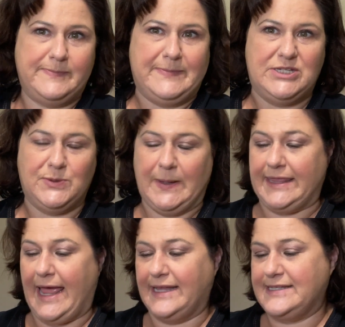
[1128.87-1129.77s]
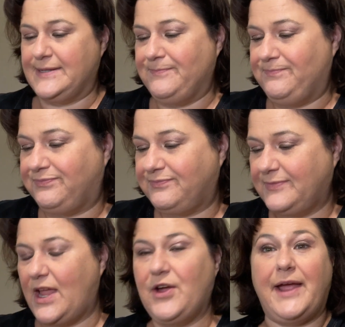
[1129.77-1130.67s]
be doing that.
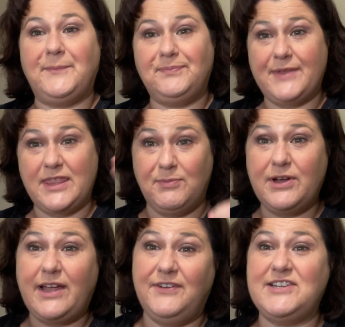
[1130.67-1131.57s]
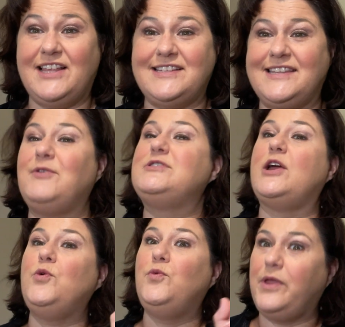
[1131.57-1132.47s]
Okay, the book I finished last night, which I
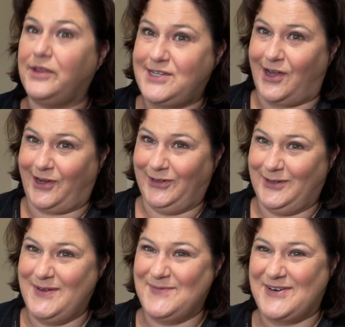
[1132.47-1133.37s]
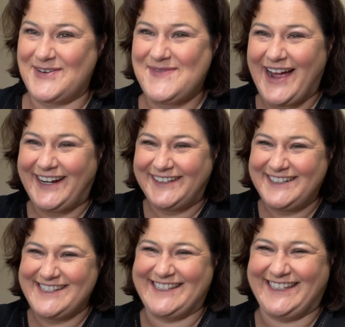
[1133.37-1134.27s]
will talk a little bit more
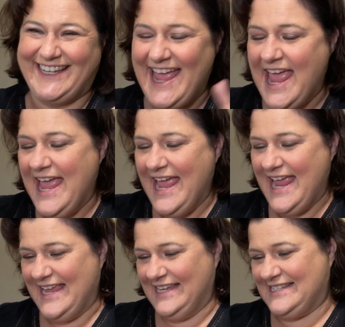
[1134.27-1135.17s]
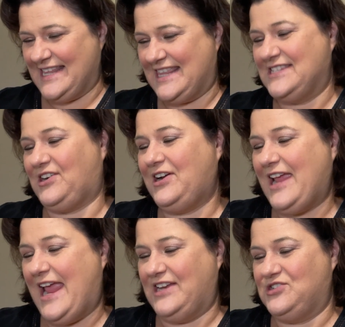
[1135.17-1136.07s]
about, is The Dark
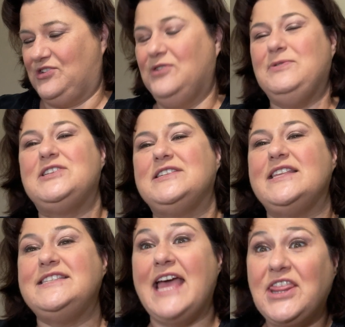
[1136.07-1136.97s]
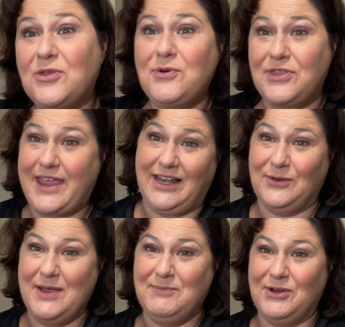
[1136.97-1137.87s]
Angel, which is the 10th Ruth
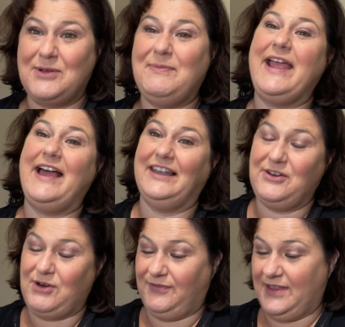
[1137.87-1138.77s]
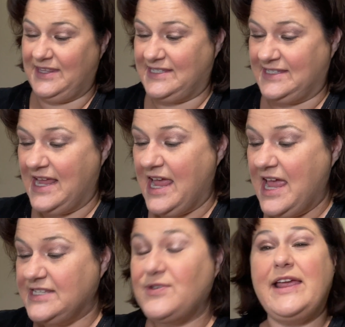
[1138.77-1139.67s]
Galloway book by Elly Griffiths.
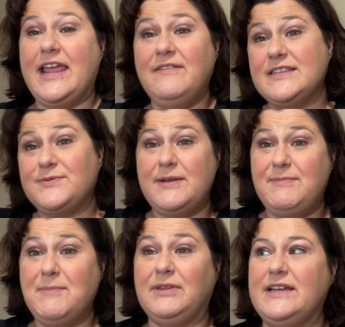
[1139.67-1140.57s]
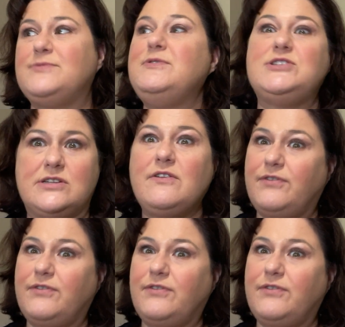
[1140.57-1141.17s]
So I gave this one a B+, plus, which for